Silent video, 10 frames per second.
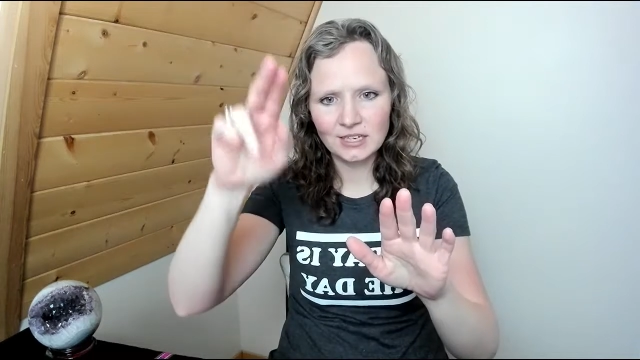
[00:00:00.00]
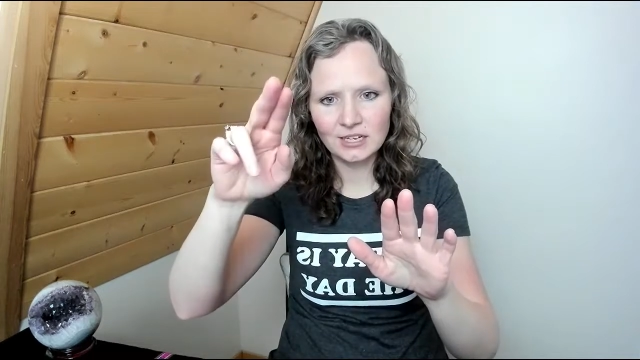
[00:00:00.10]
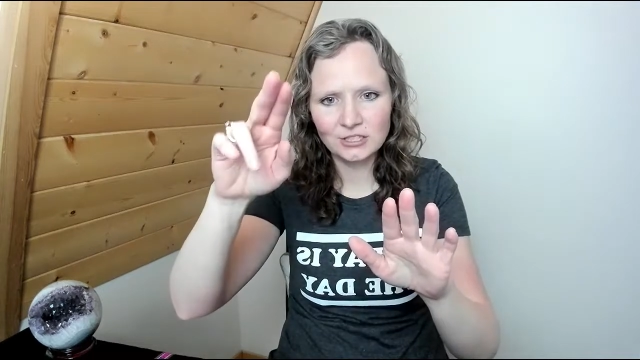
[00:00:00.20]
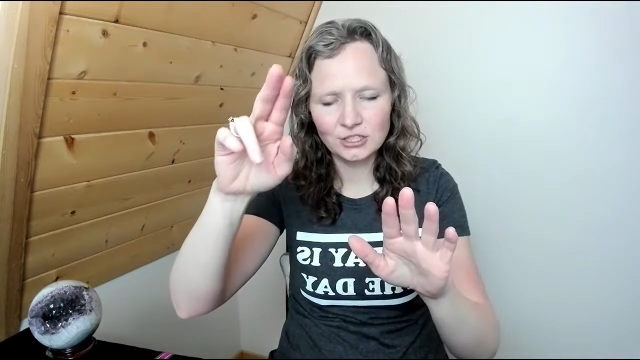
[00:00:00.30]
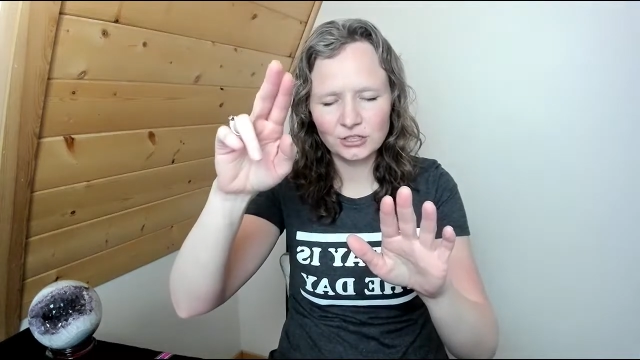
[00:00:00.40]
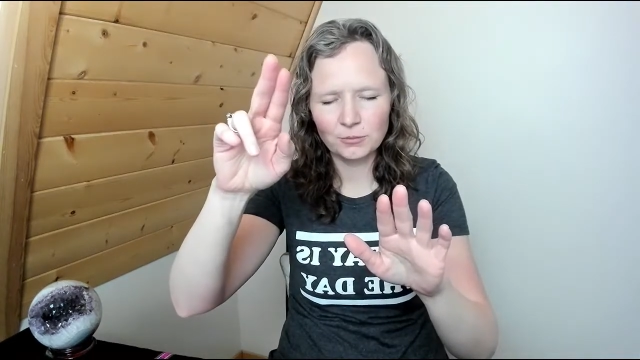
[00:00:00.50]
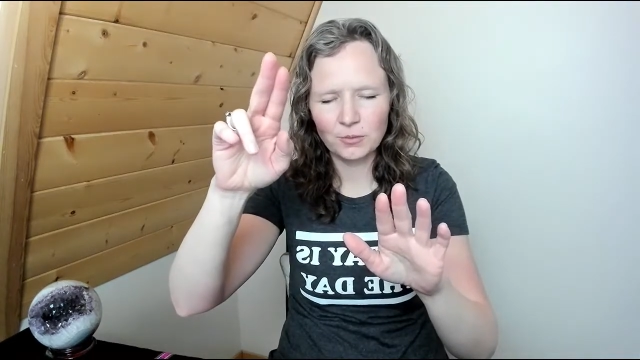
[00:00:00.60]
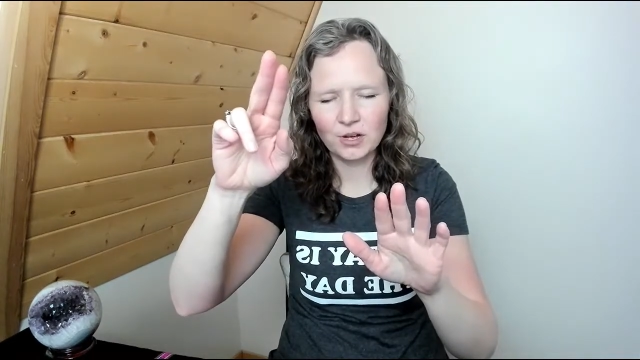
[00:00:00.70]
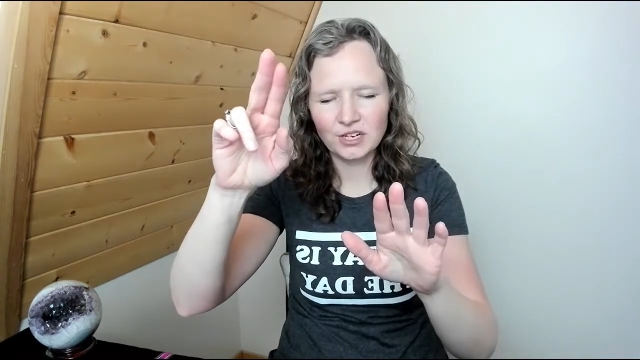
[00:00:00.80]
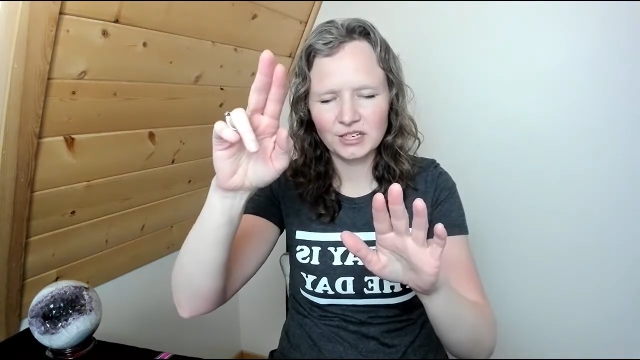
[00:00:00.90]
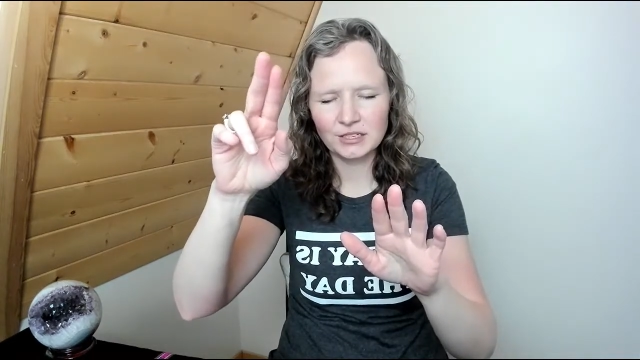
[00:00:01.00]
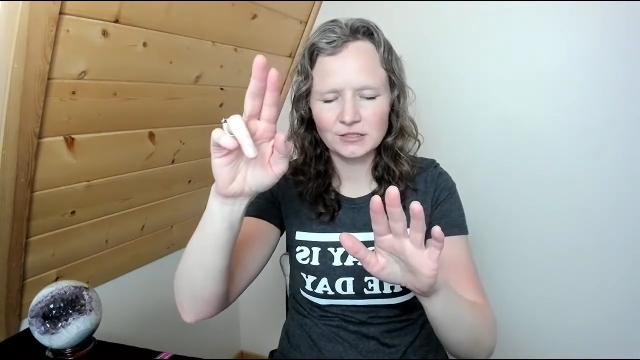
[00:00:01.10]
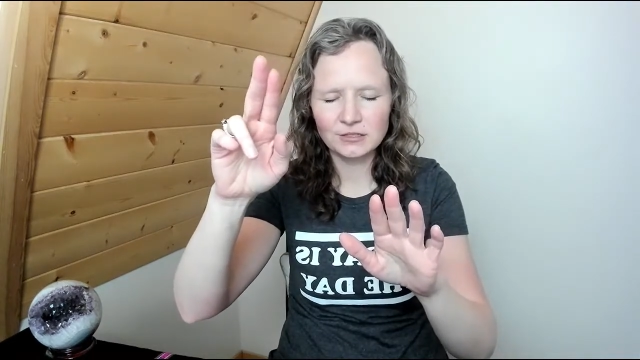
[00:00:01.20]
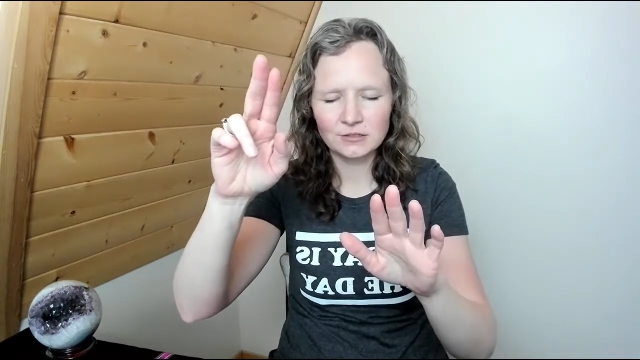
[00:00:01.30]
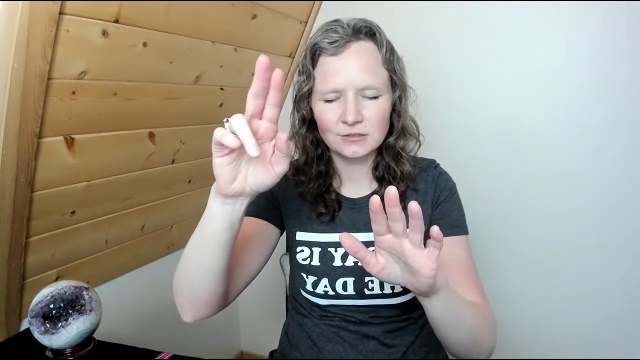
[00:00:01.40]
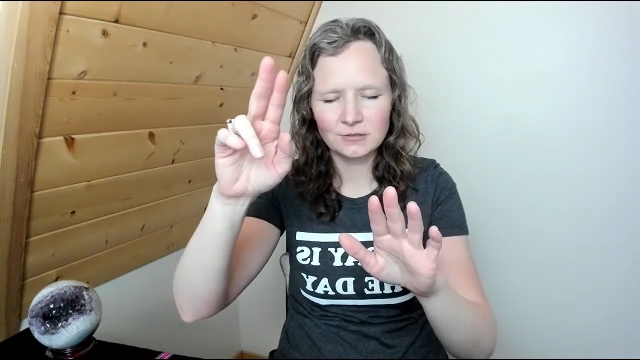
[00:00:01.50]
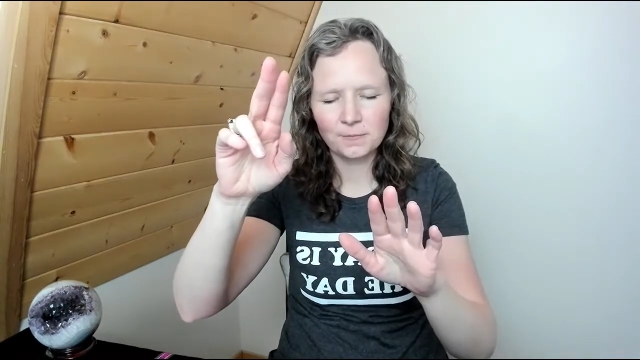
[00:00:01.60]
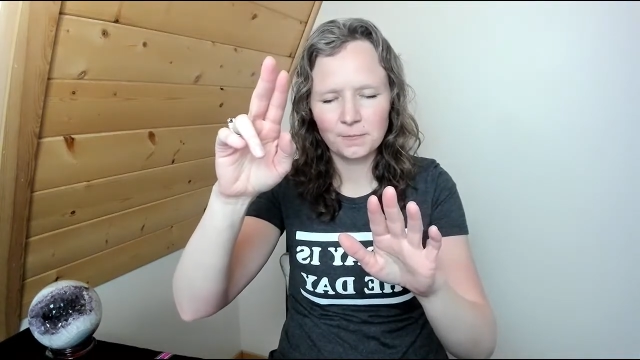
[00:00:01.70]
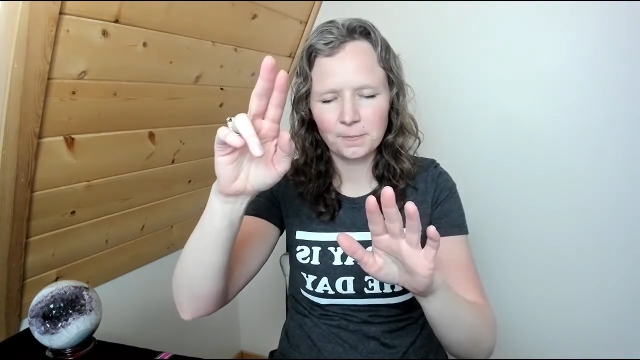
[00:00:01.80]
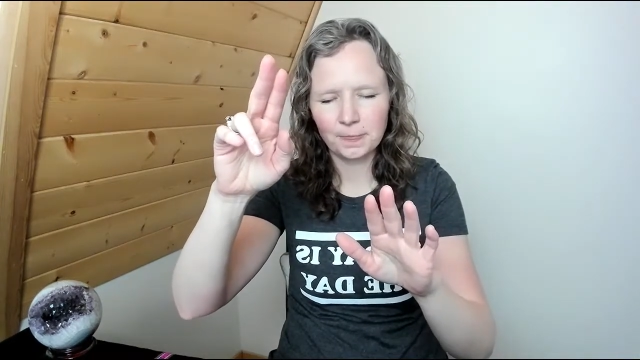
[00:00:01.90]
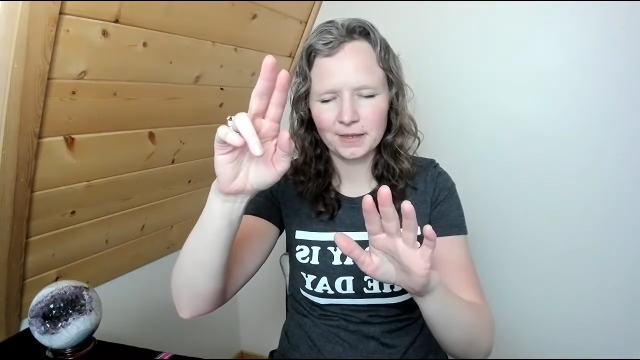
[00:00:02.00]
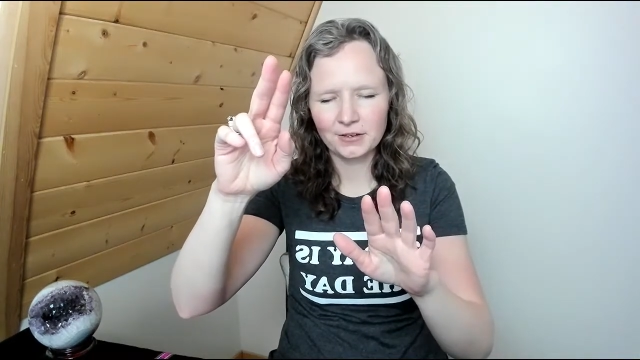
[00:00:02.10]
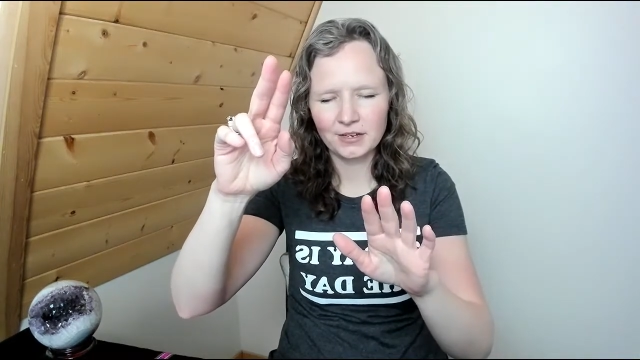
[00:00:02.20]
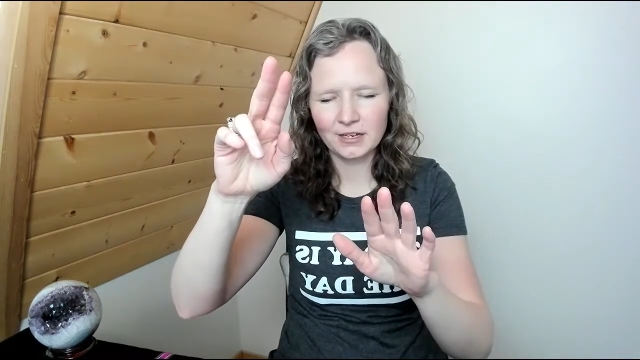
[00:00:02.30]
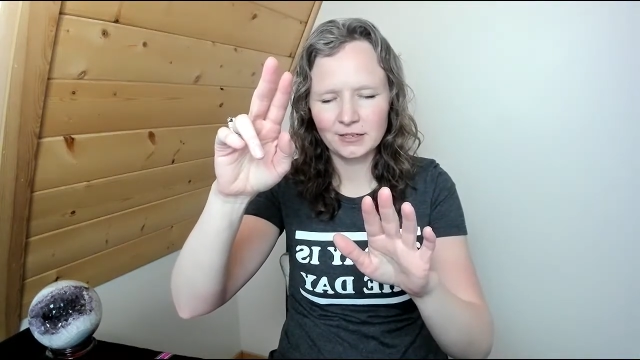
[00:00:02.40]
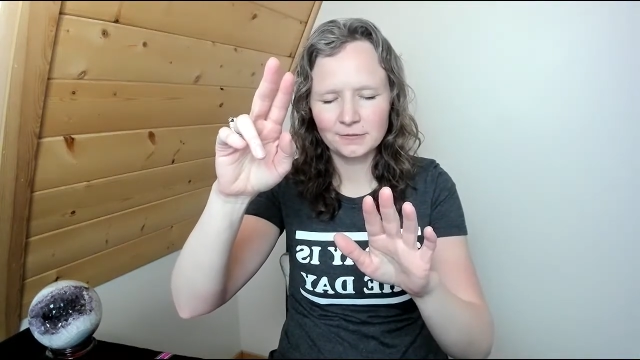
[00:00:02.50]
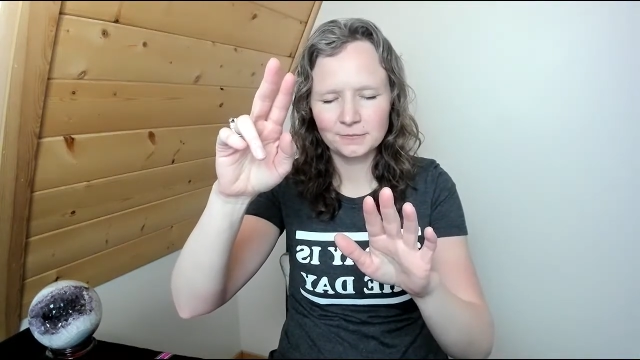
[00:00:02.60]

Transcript: touch your mind, okay,